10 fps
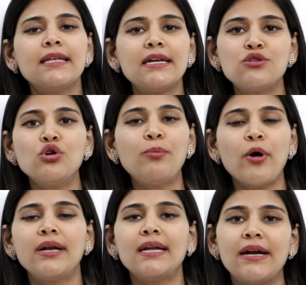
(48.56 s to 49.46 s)
There is no
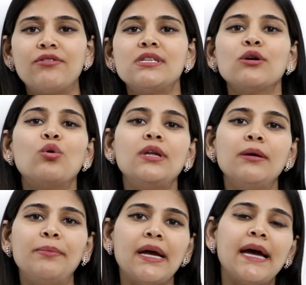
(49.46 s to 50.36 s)
point in addressing only
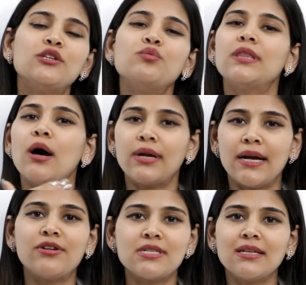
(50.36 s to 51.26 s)
the PIH without
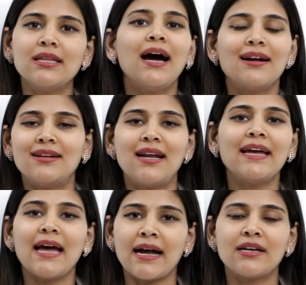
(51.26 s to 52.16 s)
addressing the
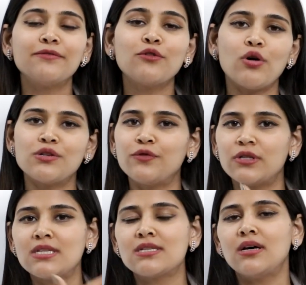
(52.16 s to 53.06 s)
underlying active cause for
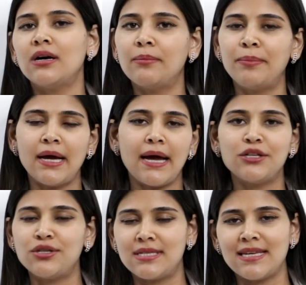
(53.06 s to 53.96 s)
this
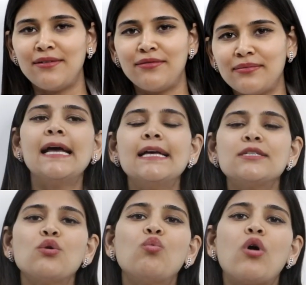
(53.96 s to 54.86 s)
PIH itself.
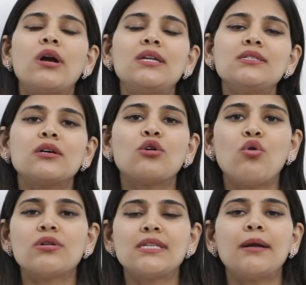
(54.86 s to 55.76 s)
So what is the
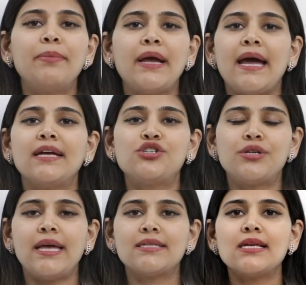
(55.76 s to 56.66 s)
course that PIH
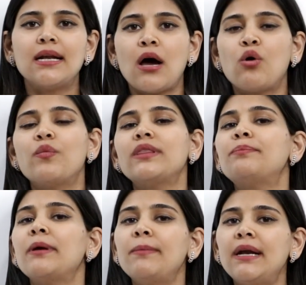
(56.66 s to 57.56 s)
takes? Now, when the
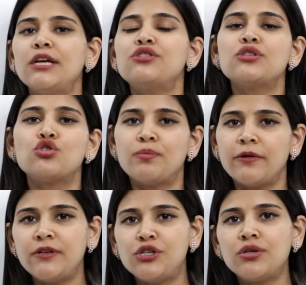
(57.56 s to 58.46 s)
pigmentation is
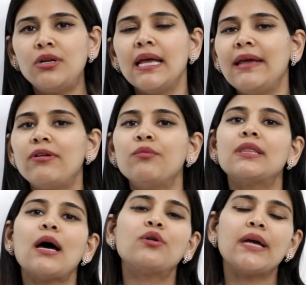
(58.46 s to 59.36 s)
superficial, even
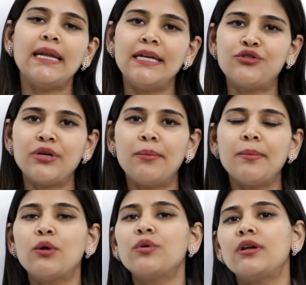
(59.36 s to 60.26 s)
without any
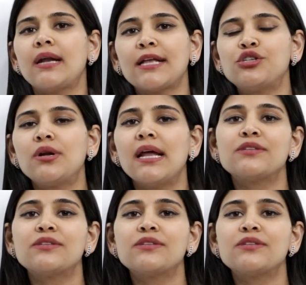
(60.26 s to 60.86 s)
treatment with the natural